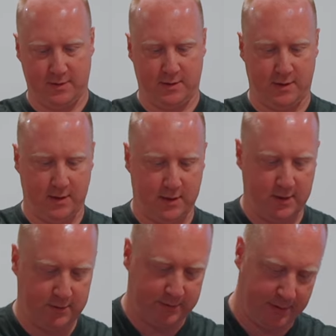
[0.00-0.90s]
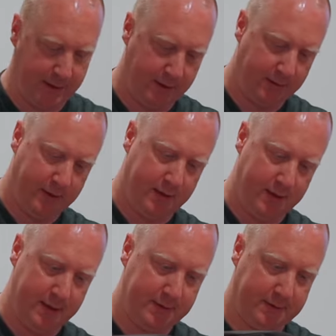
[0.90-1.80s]
And here's the carrying
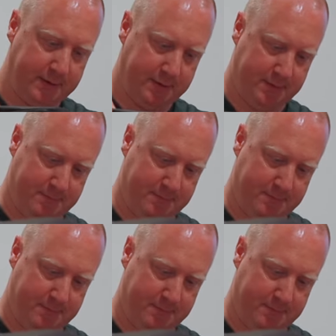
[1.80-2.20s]
case.